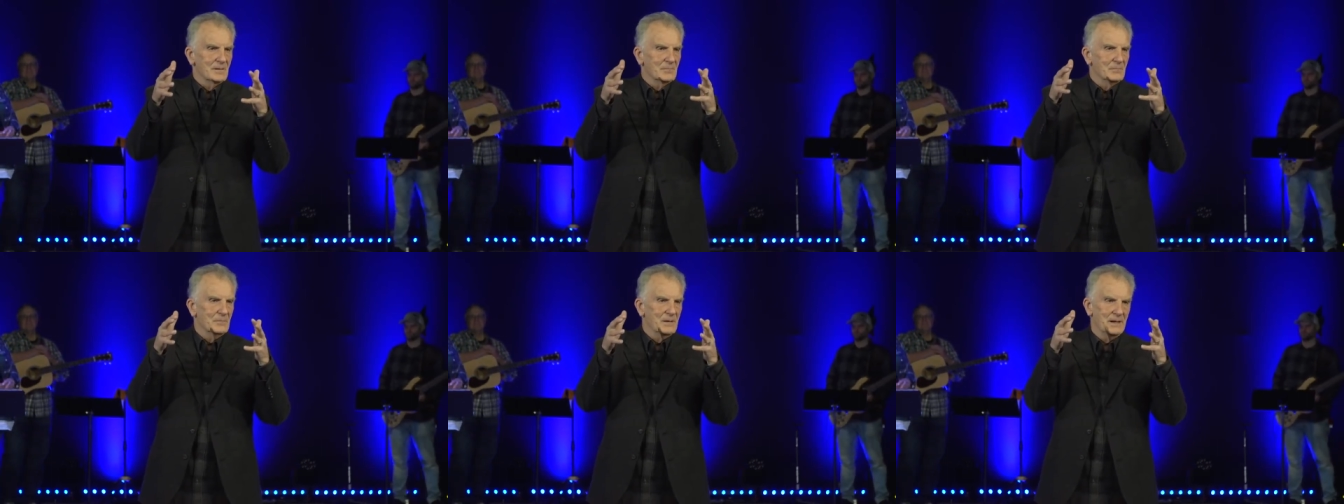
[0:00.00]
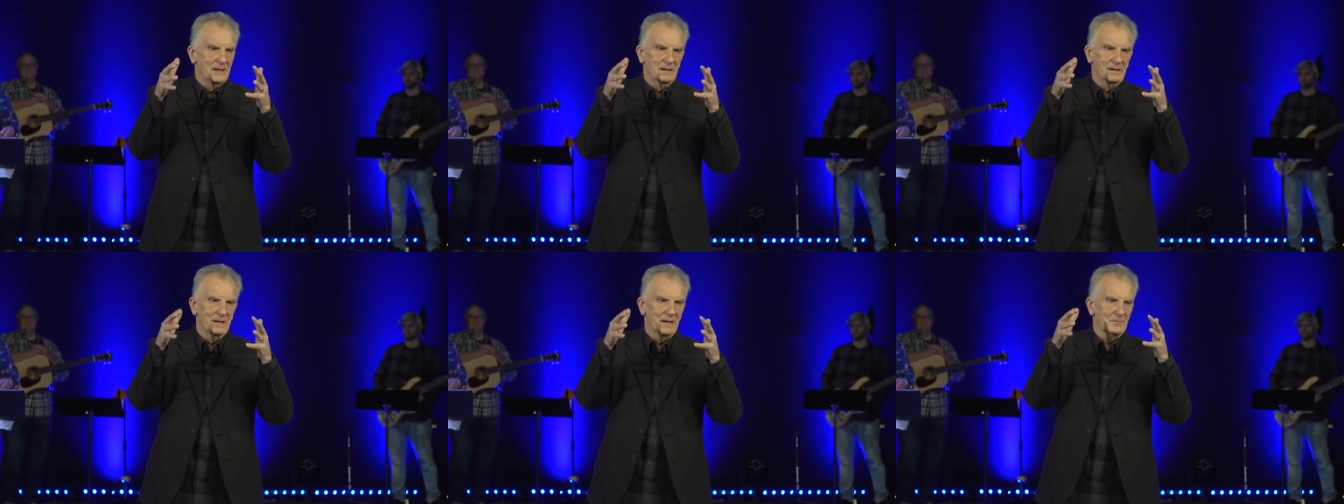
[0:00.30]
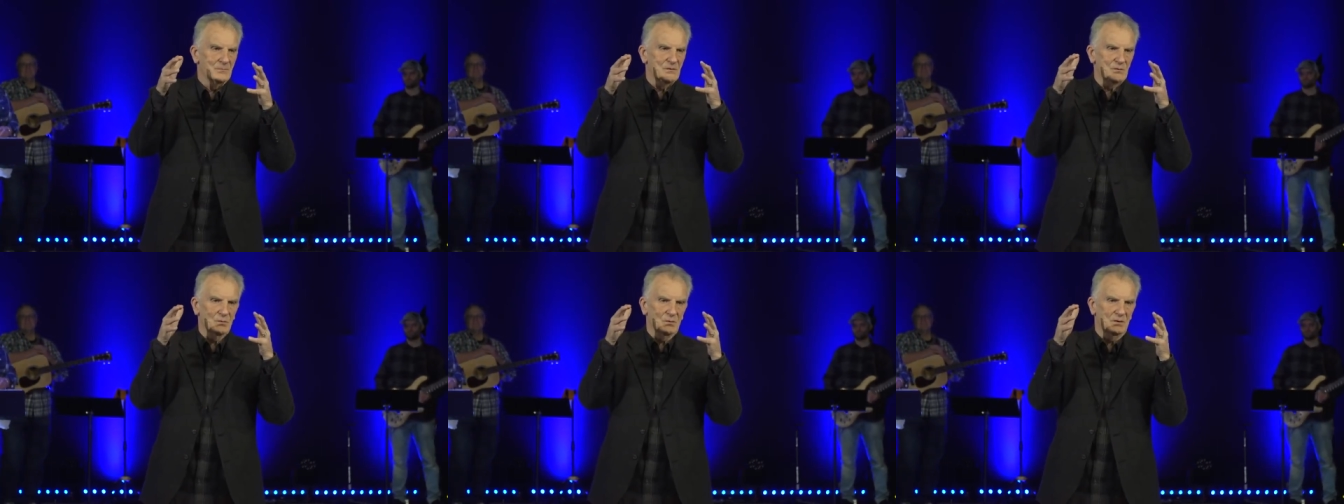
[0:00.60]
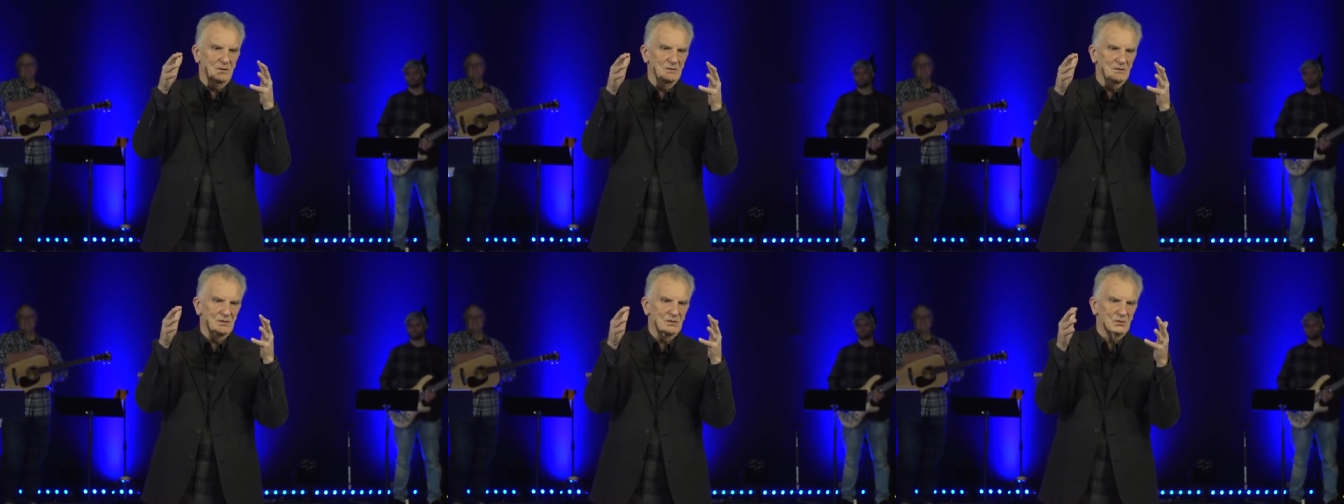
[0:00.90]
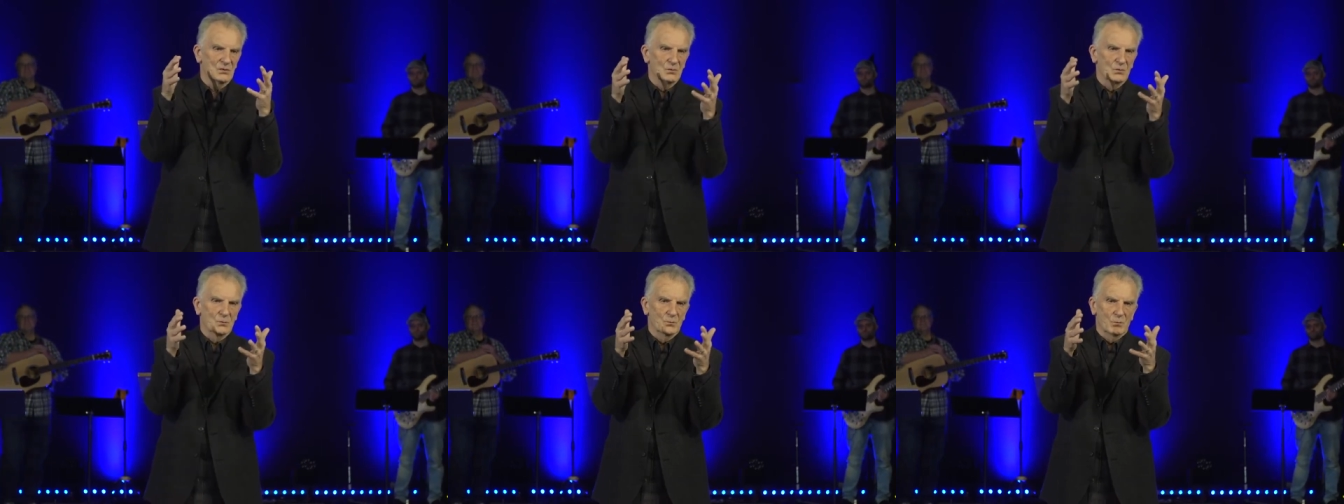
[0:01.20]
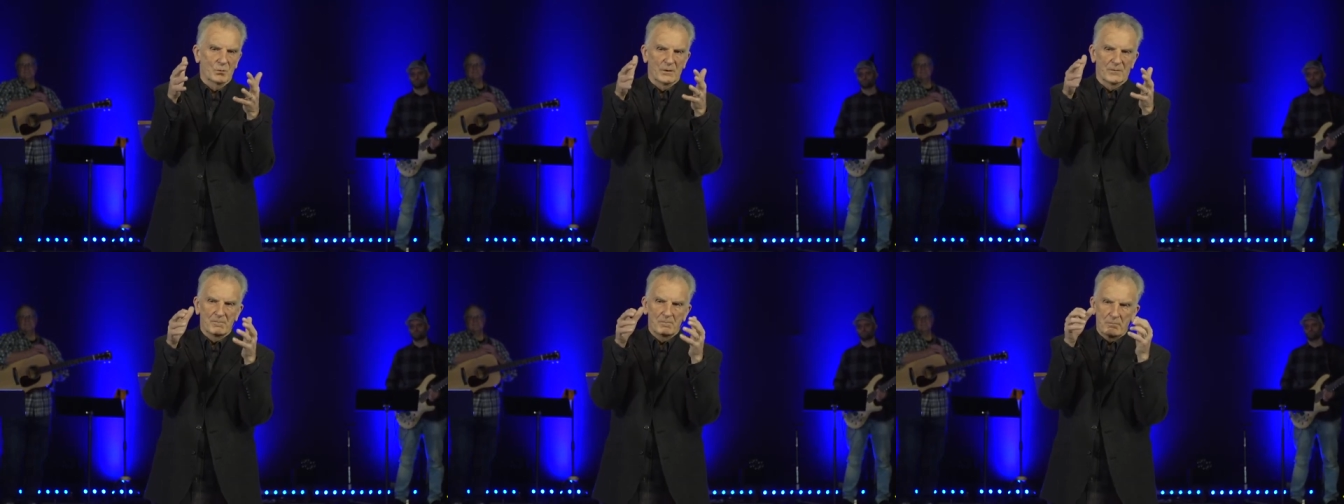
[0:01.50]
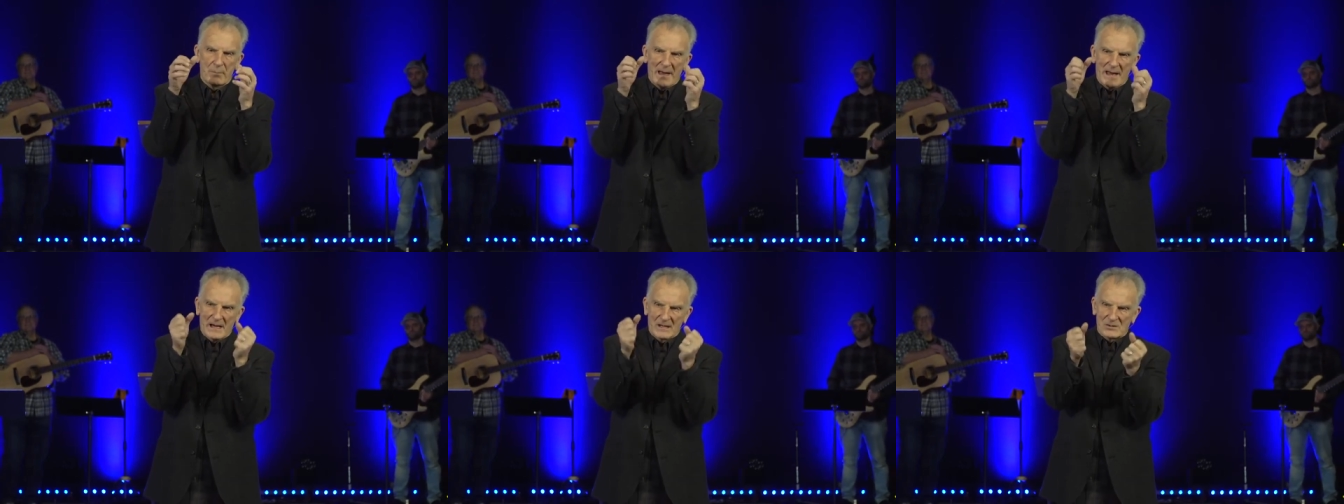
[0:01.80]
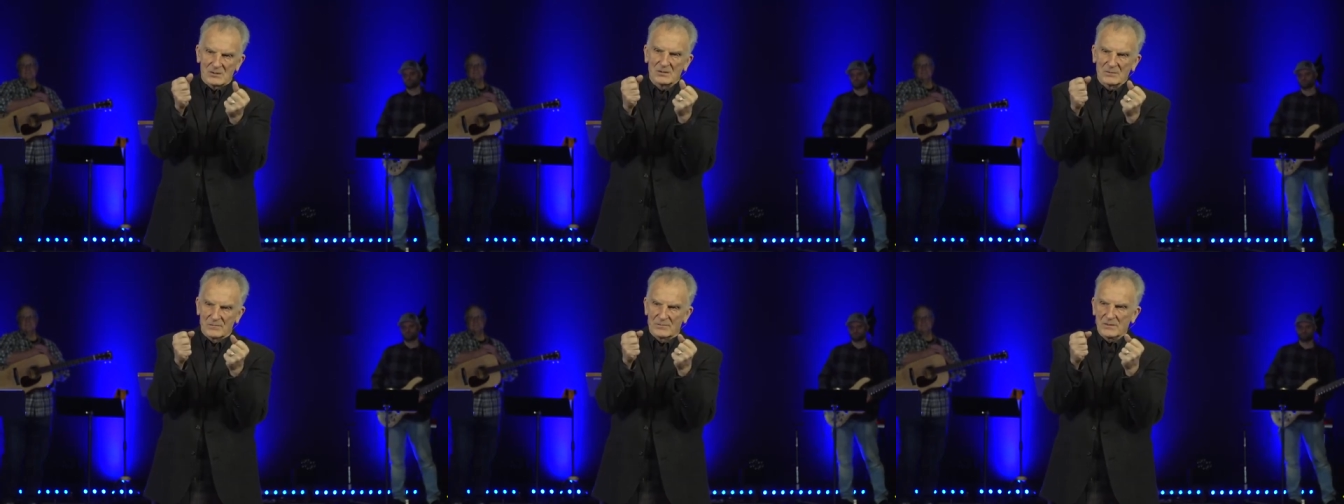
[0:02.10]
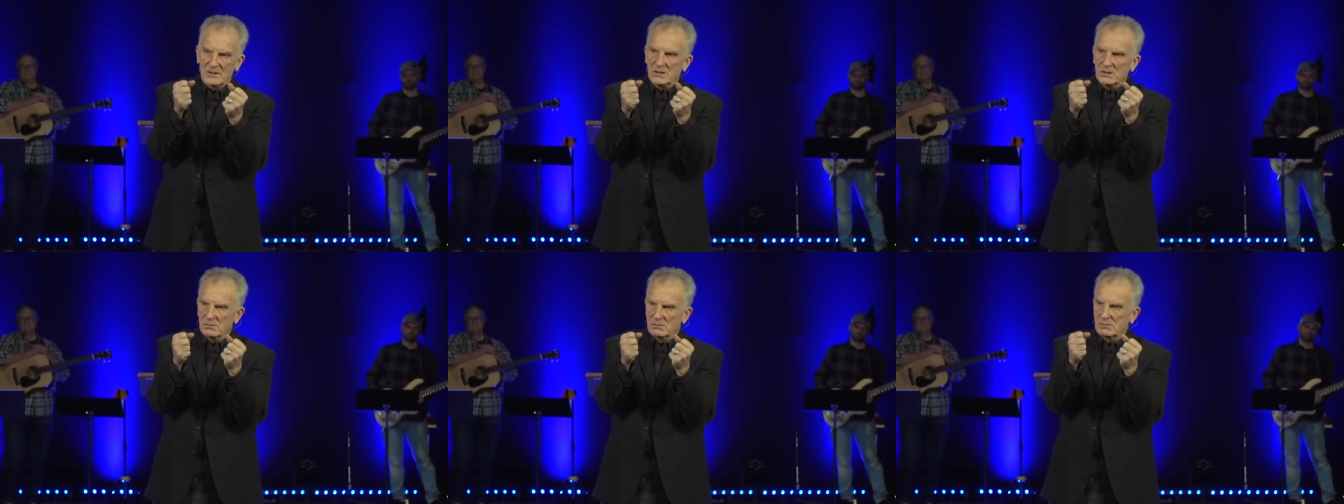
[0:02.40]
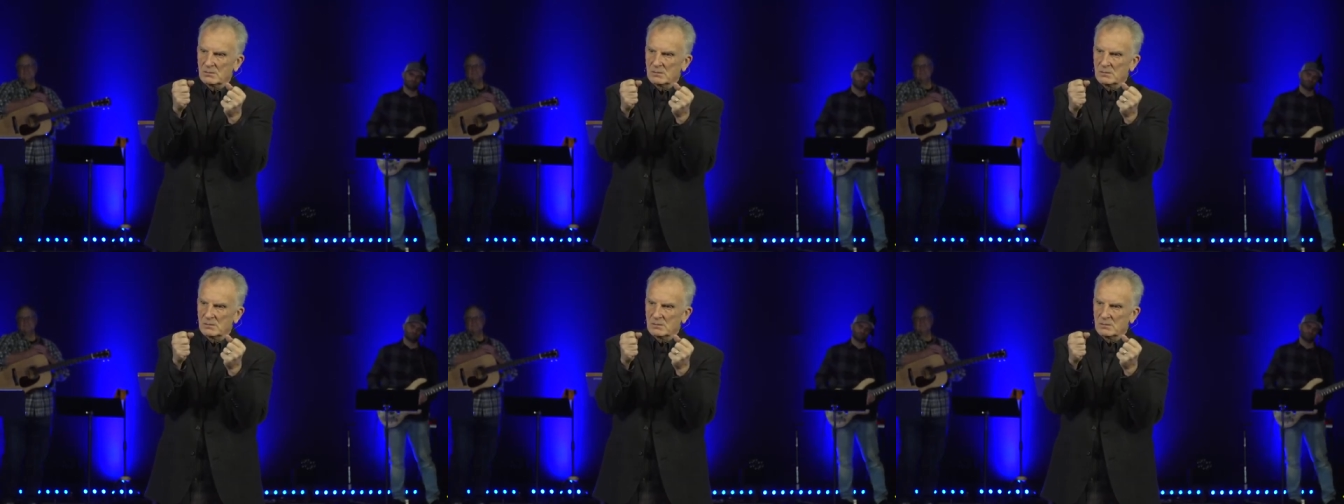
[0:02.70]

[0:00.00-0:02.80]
"Man, I'm so consumed with passion for you."